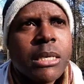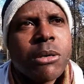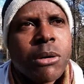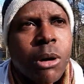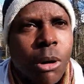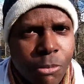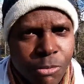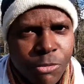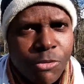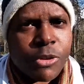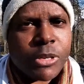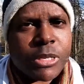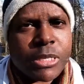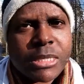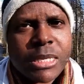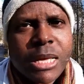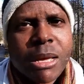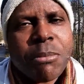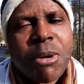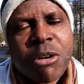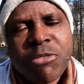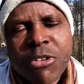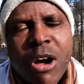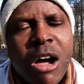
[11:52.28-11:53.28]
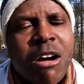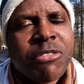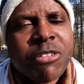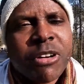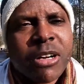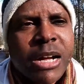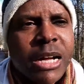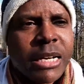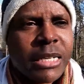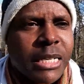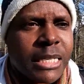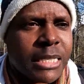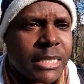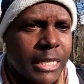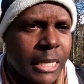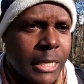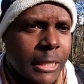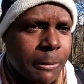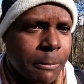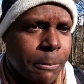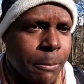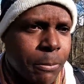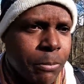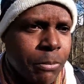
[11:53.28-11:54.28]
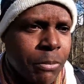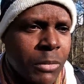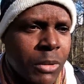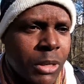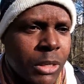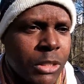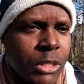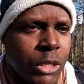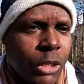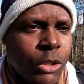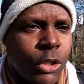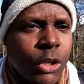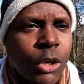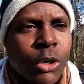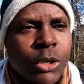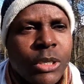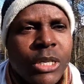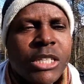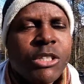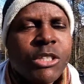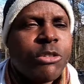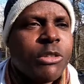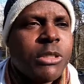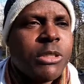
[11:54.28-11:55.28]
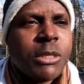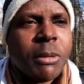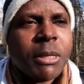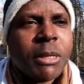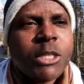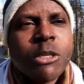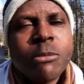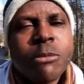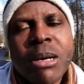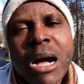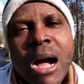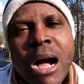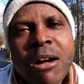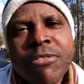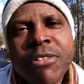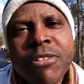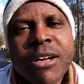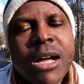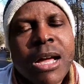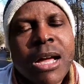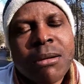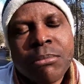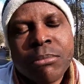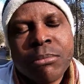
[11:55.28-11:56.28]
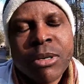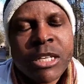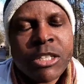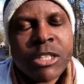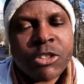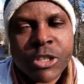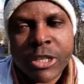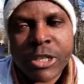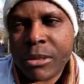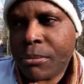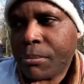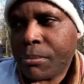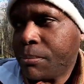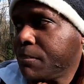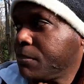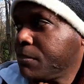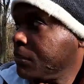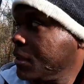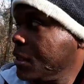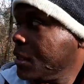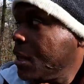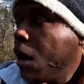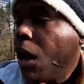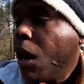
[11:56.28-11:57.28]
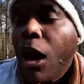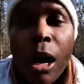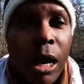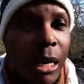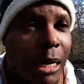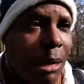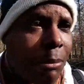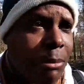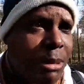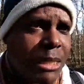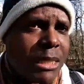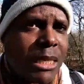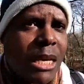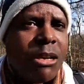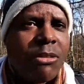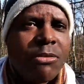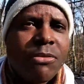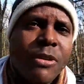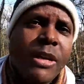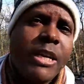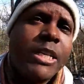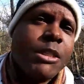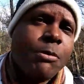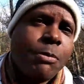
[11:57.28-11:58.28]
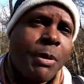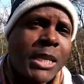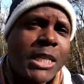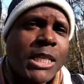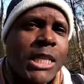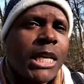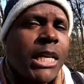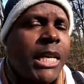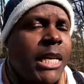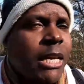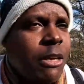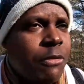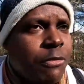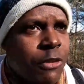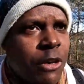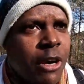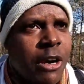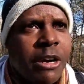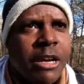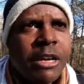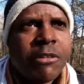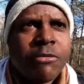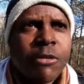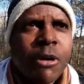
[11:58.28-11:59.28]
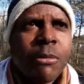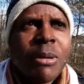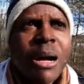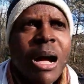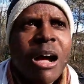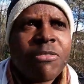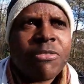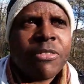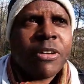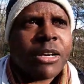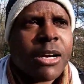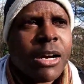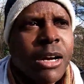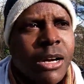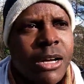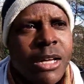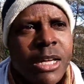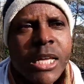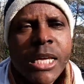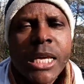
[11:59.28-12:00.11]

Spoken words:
obviously I'm of African descent, so no disrespect to my African brethren. All I'm saying, especially if you're from Africa,